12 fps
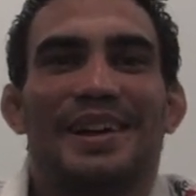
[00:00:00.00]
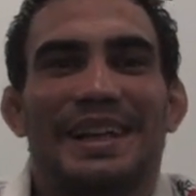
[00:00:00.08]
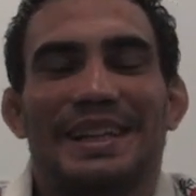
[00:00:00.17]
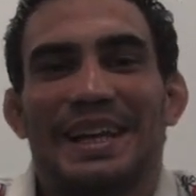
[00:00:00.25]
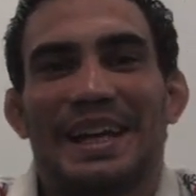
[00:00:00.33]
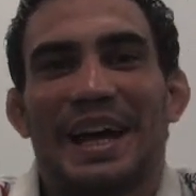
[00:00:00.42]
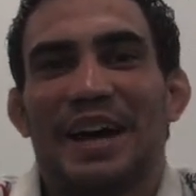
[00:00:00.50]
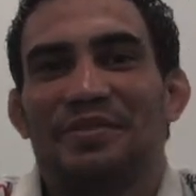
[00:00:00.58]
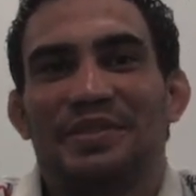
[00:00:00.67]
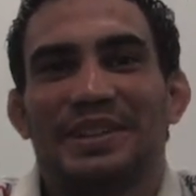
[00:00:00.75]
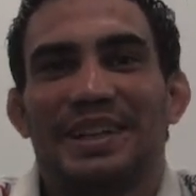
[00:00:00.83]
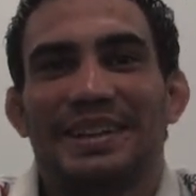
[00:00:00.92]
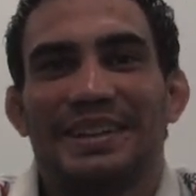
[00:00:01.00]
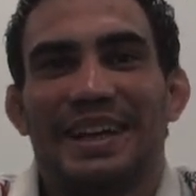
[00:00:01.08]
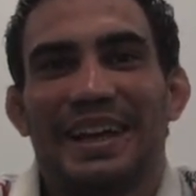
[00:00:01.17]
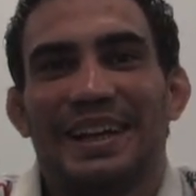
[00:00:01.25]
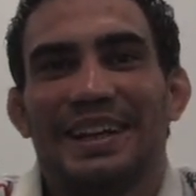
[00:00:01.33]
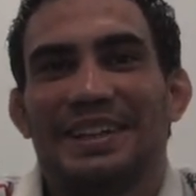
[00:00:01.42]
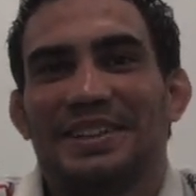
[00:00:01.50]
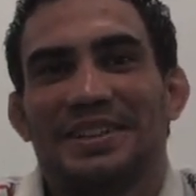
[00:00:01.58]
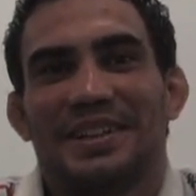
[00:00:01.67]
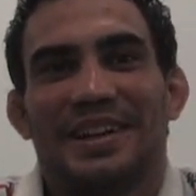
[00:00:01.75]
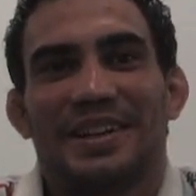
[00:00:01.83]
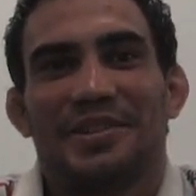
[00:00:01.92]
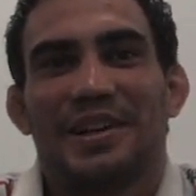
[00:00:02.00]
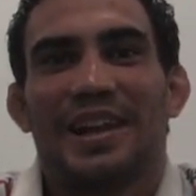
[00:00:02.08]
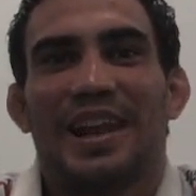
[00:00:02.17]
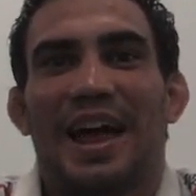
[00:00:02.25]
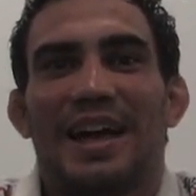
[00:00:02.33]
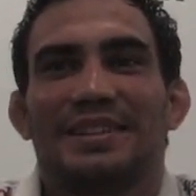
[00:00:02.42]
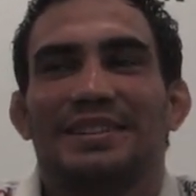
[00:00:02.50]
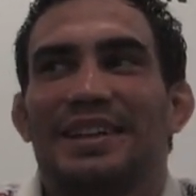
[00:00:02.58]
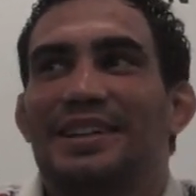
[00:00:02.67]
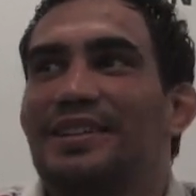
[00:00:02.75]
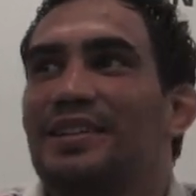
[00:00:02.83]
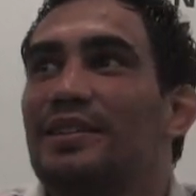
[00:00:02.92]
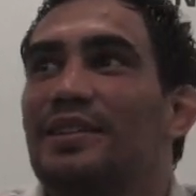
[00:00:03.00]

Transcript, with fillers: and then after that day, I, I realized I